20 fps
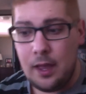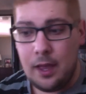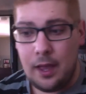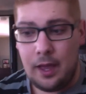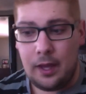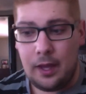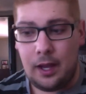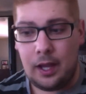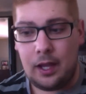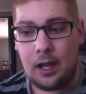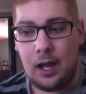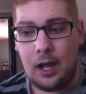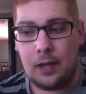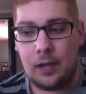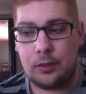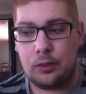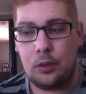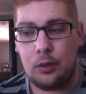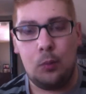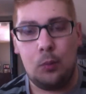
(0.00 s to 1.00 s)
and I
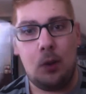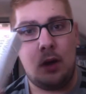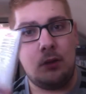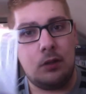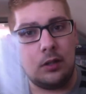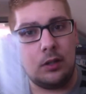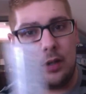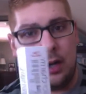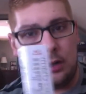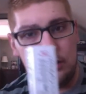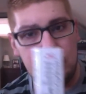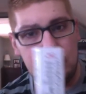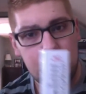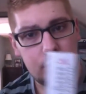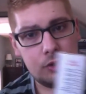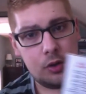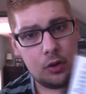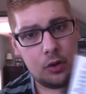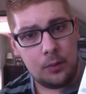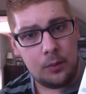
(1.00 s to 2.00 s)
got the Wella Color
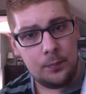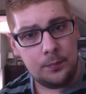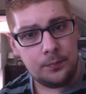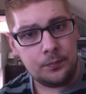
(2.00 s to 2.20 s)
Charm